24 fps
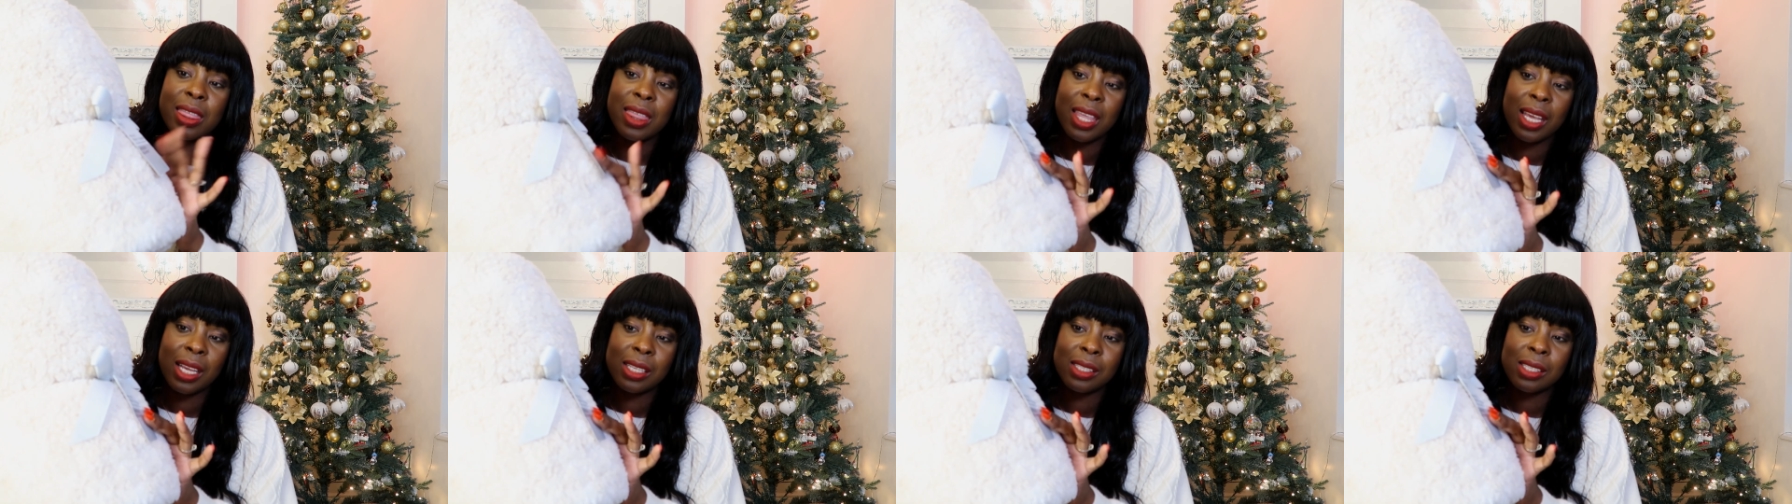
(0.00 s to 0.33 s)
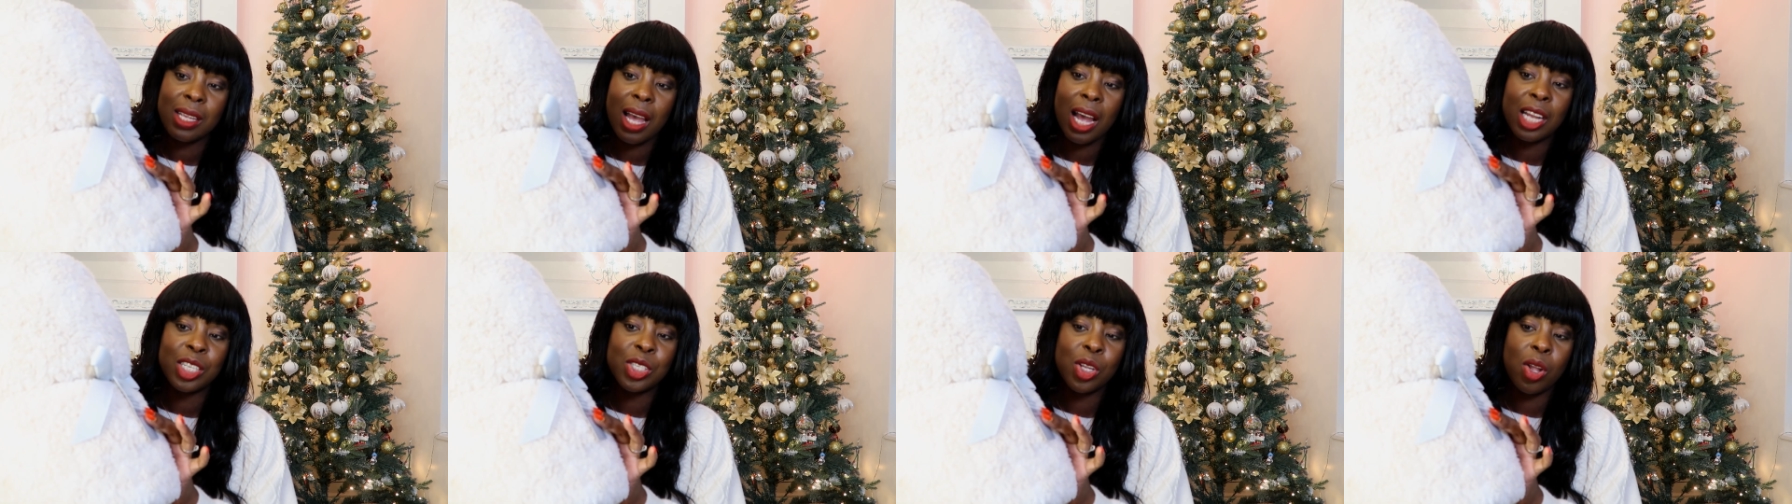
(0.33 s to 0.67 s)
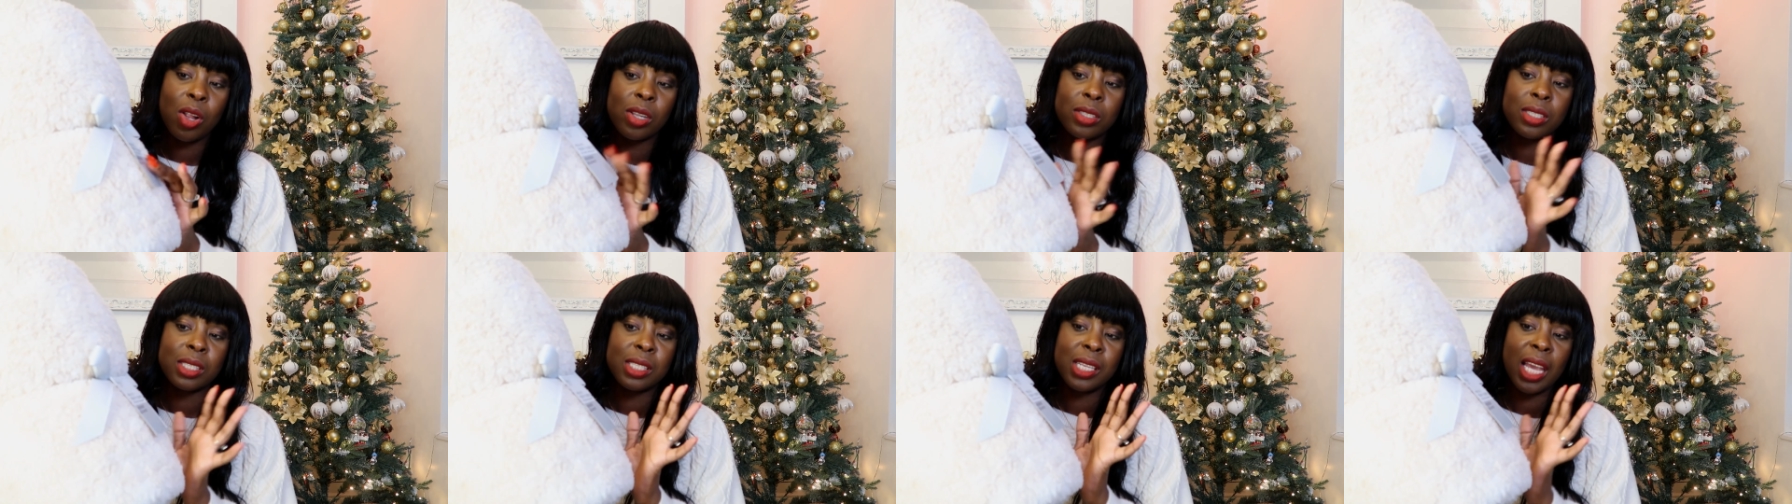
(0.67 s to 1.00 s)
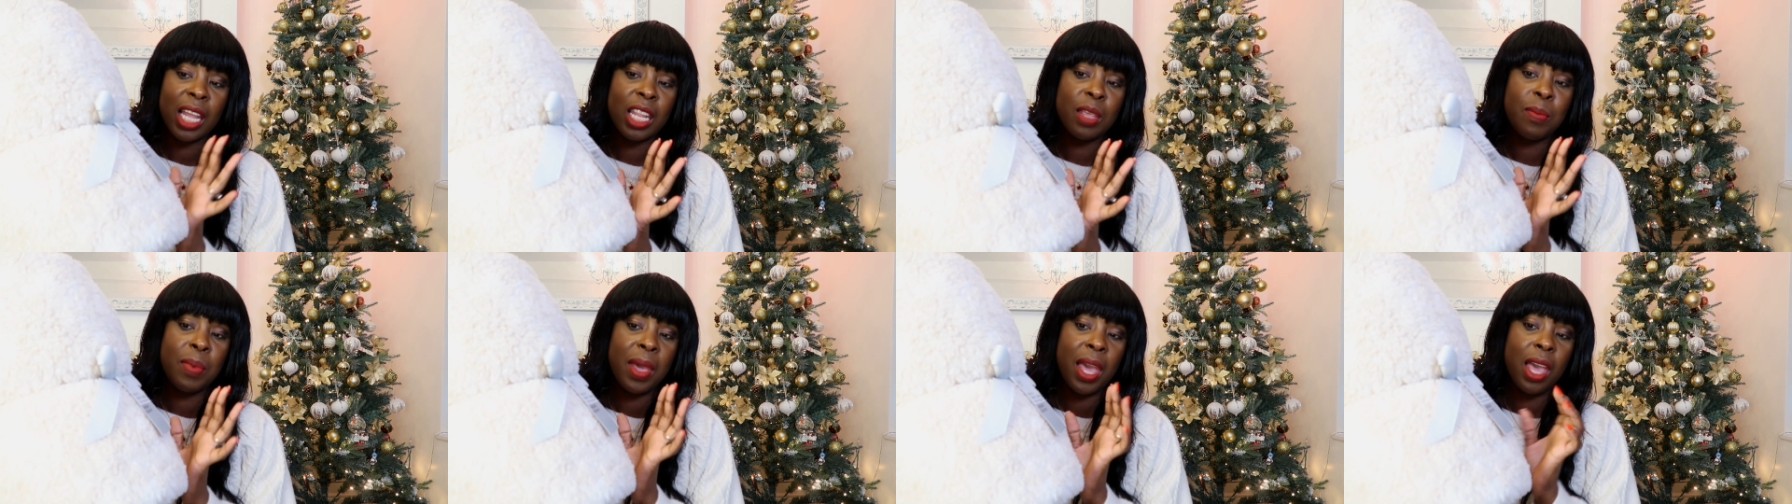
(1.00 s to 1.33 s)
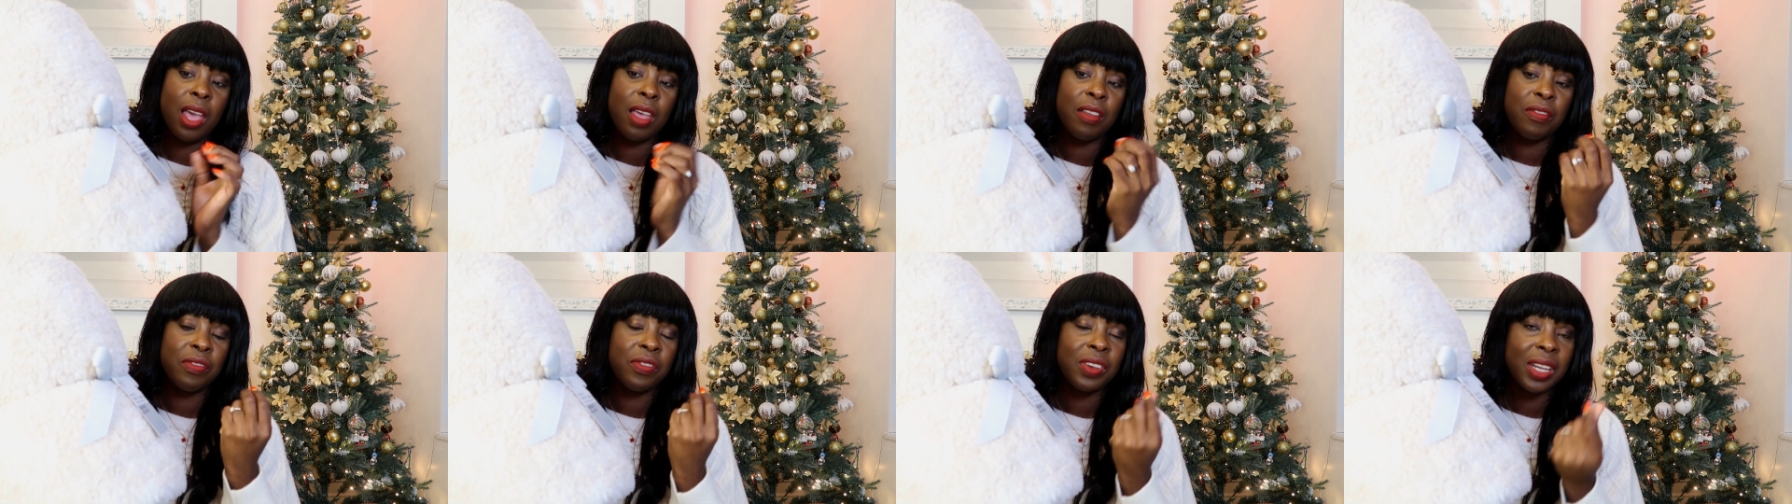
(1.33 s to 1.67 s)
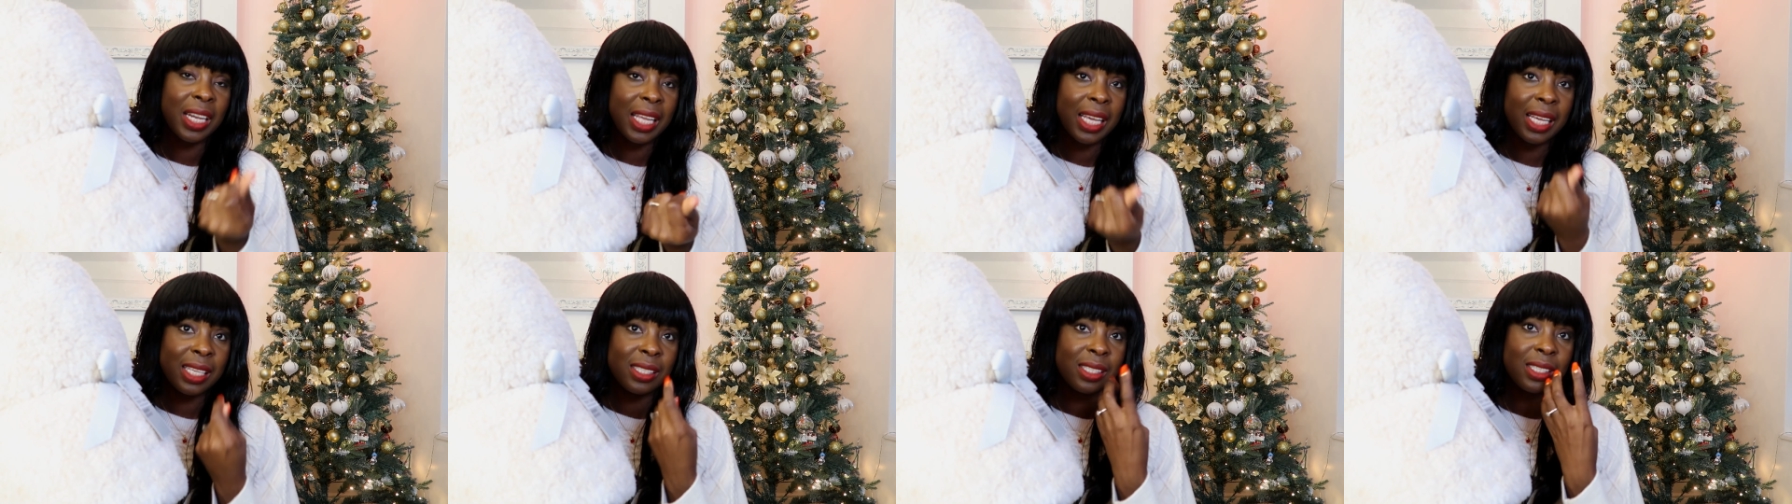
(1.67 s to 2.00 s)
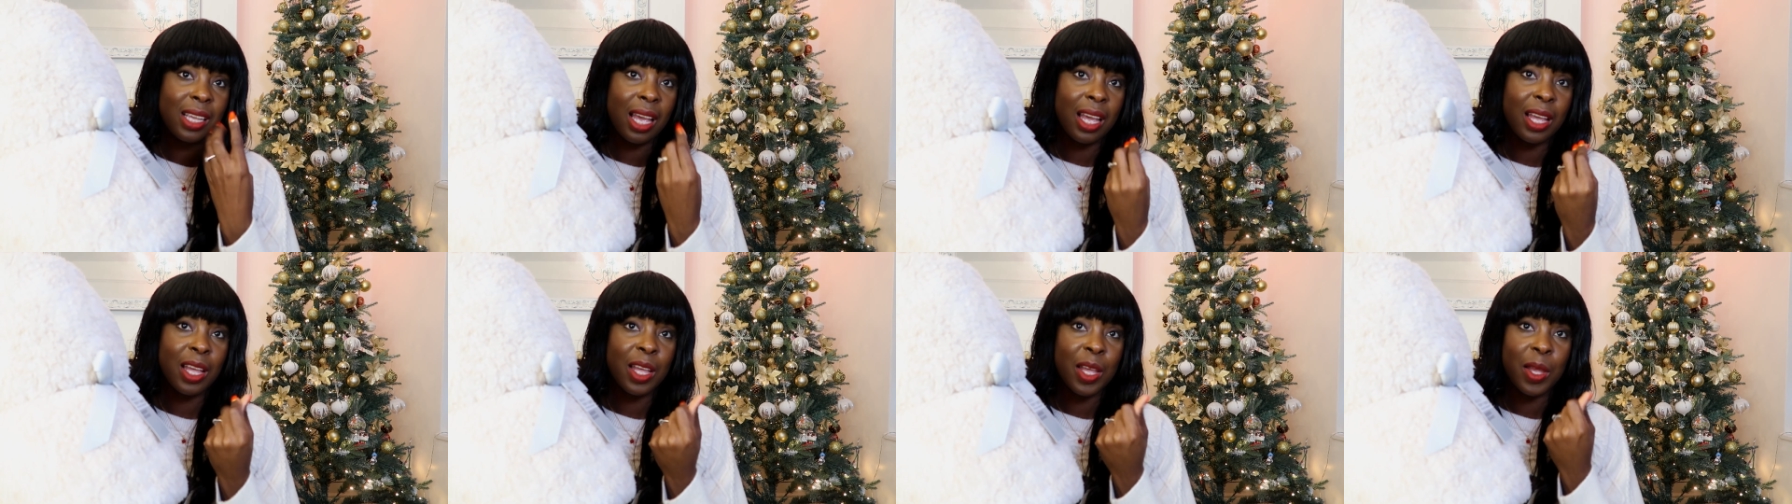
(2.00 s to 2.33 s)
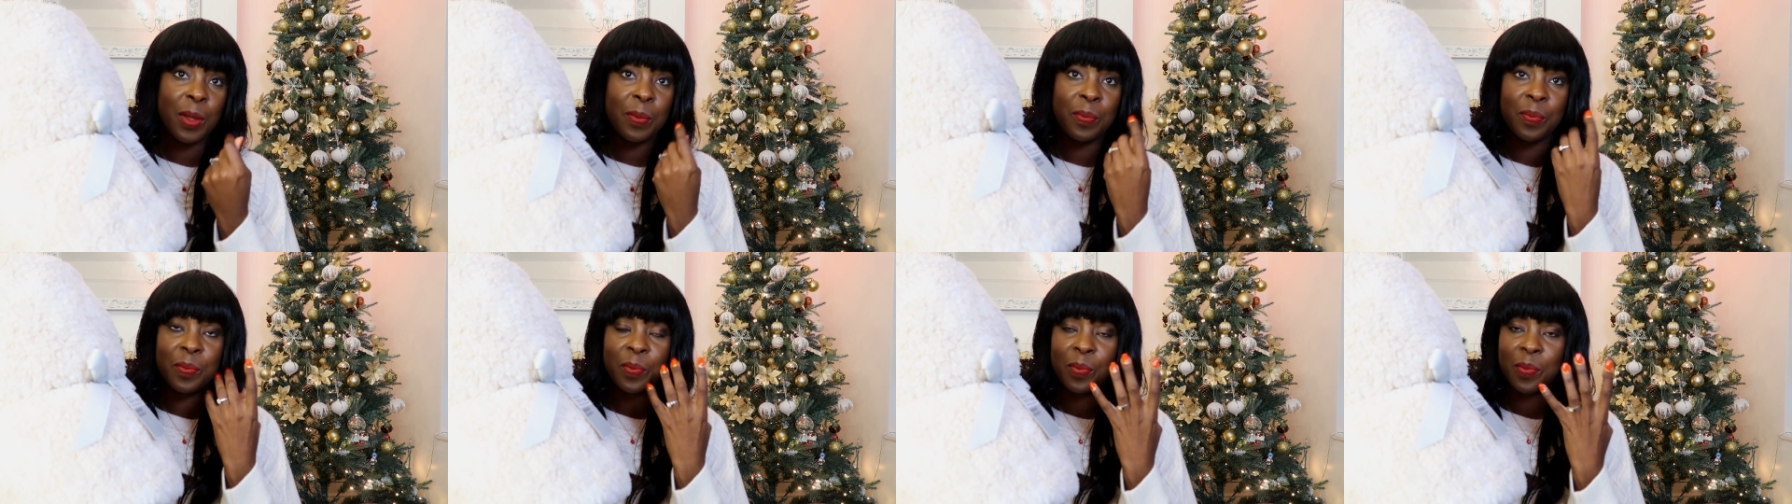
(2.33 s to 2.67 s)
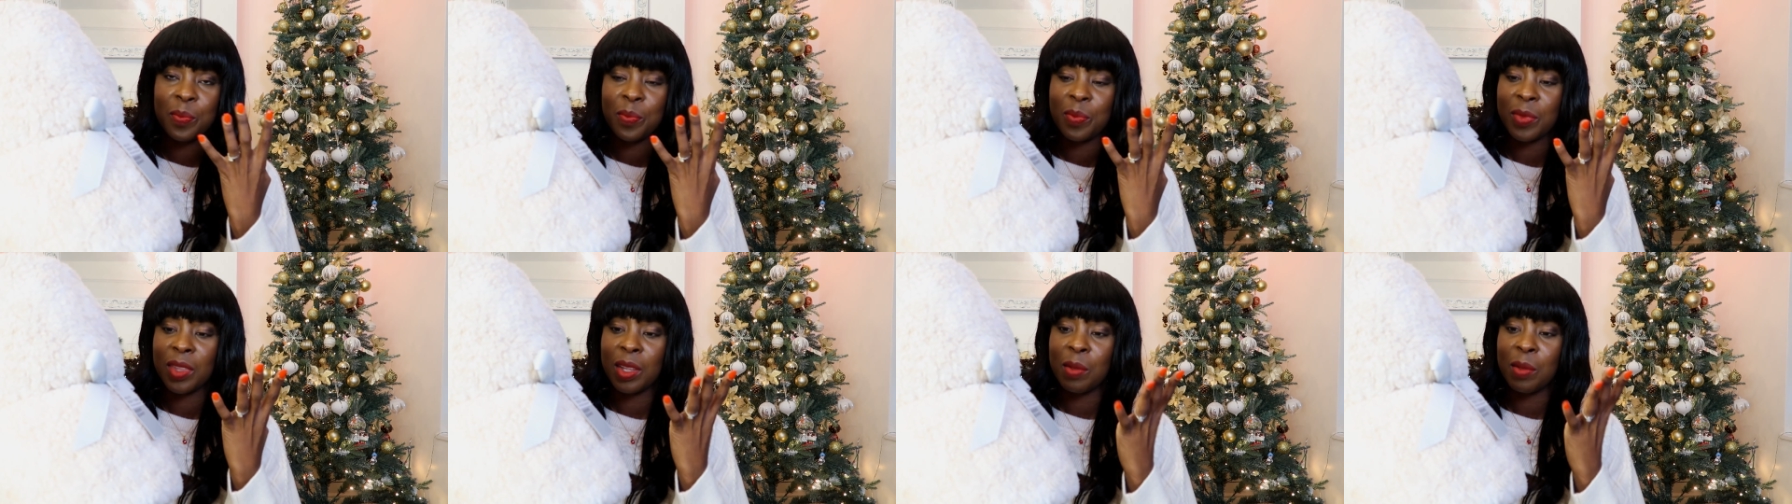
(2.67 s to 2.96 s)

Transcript: this adult teddy bear fleece um,